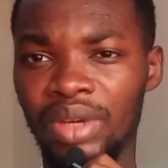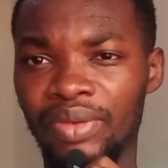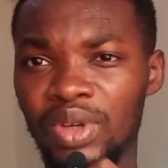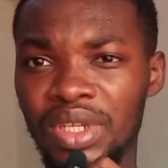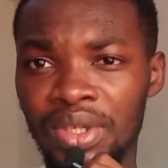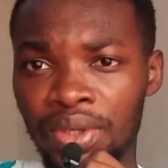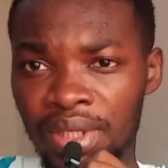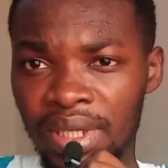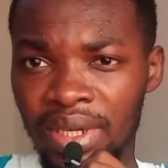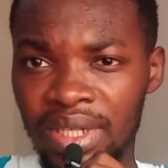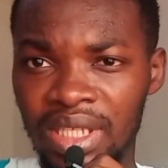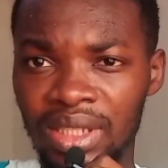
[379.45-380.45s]
for
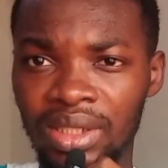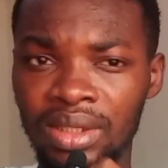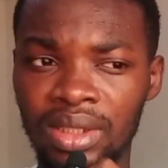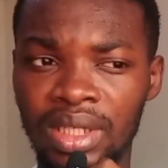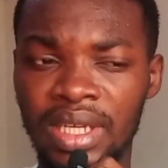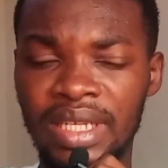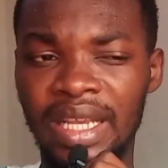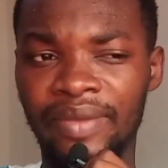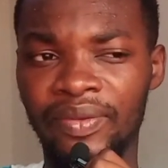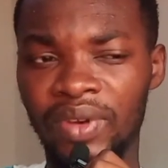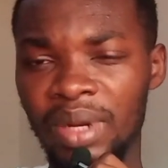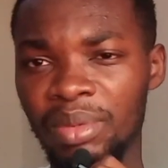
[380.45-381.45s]
security reason he's
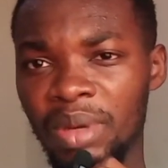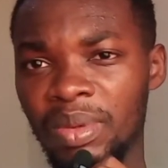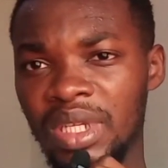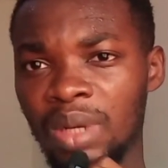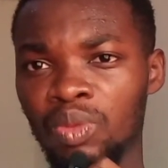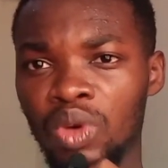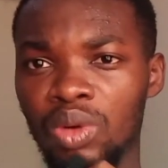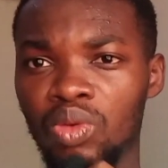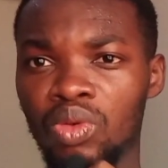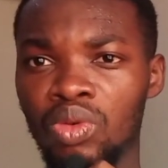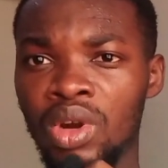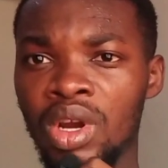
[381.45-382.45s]
afraid maybe someone
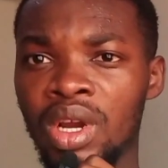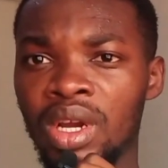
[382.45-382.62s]
will